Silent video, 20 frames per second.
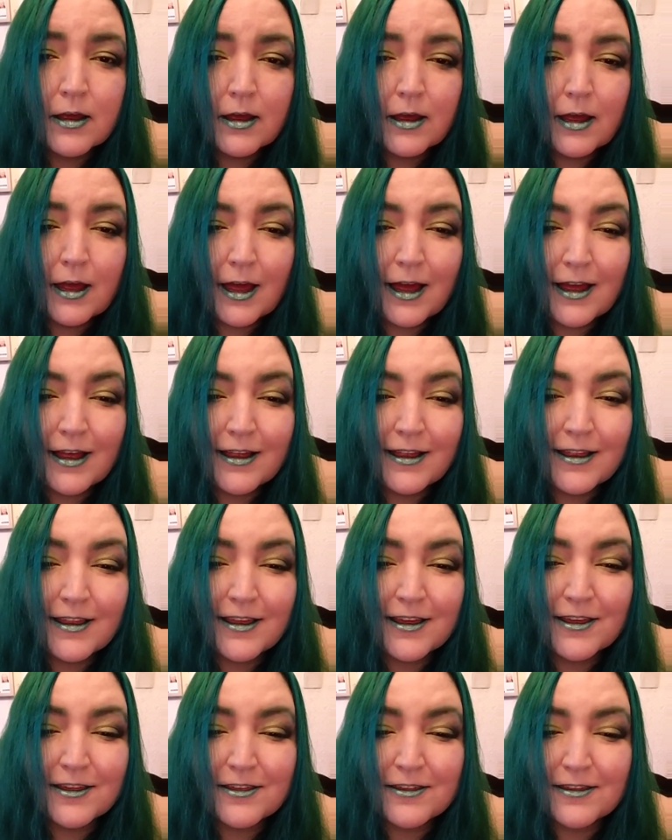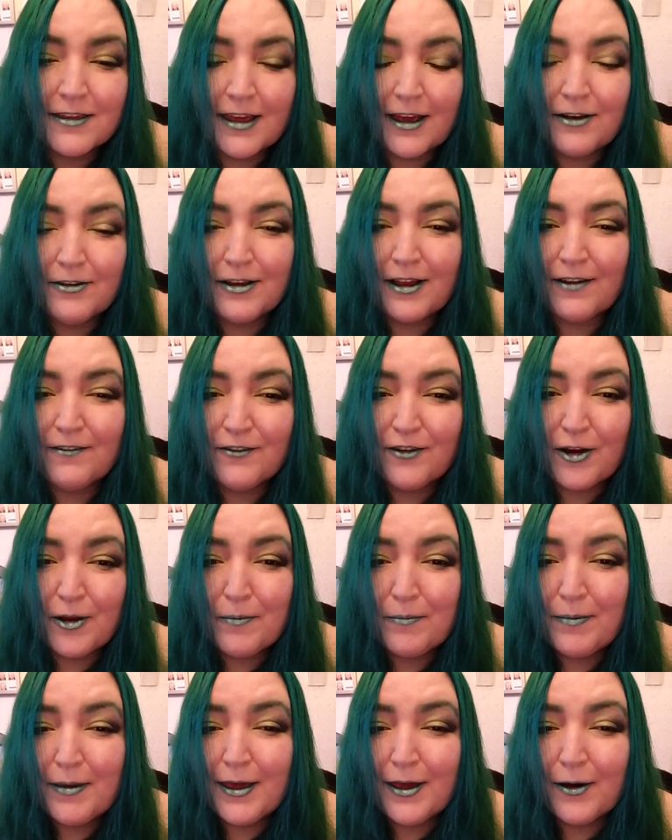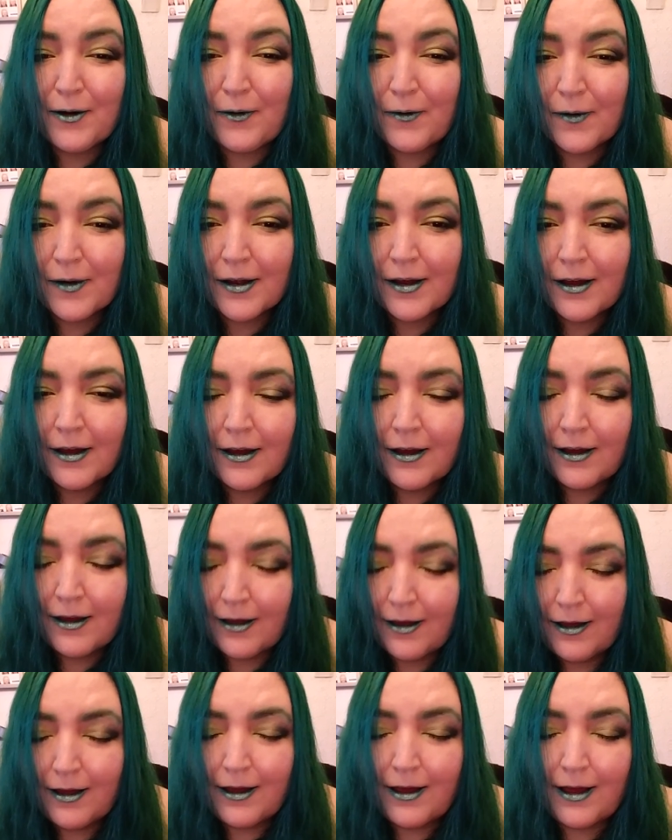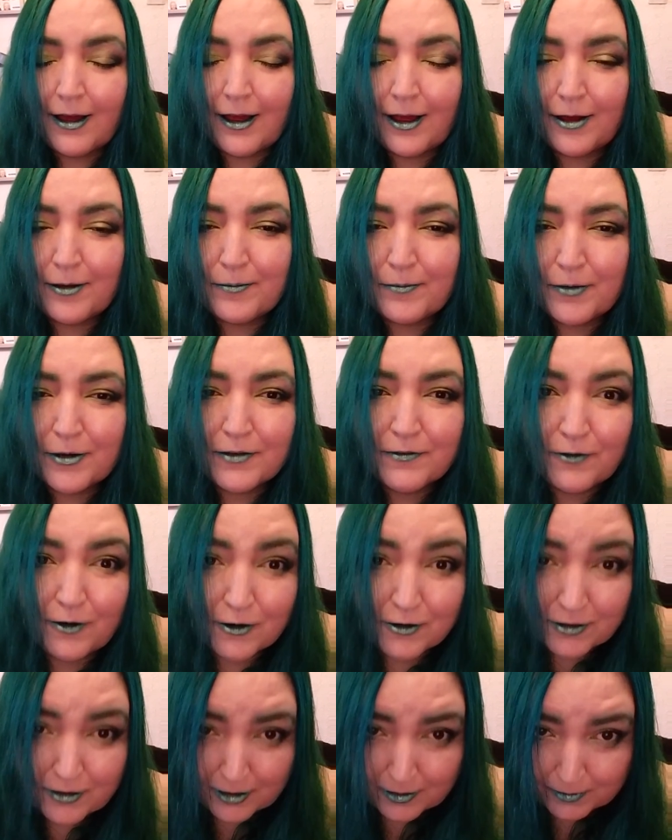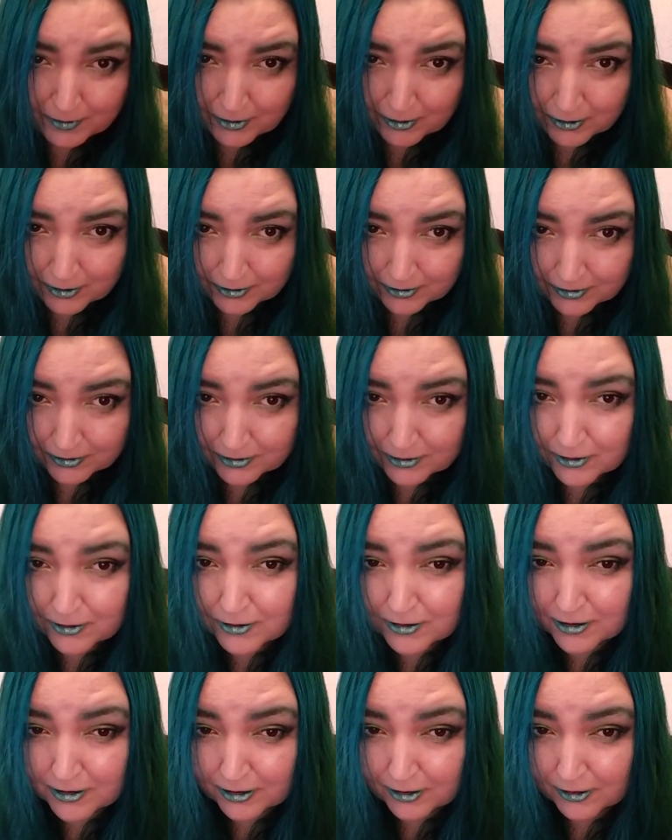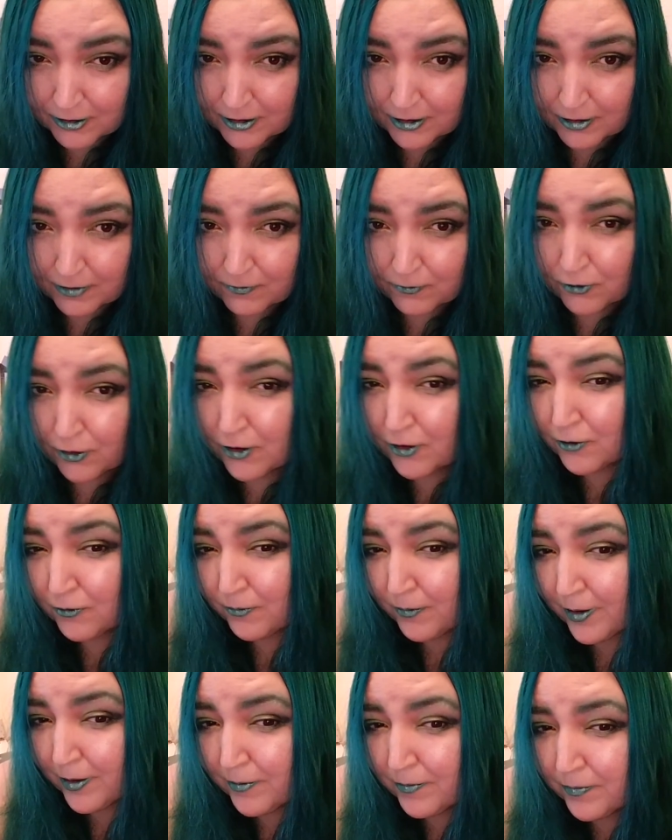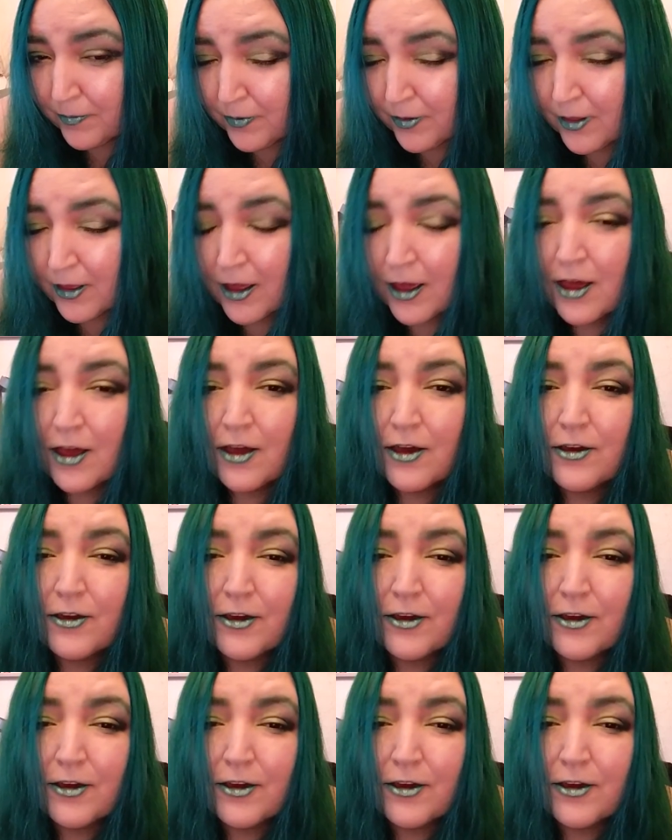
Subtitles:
and it's styled after a peacock, Unfortunately, because you're just looking at the front of me, you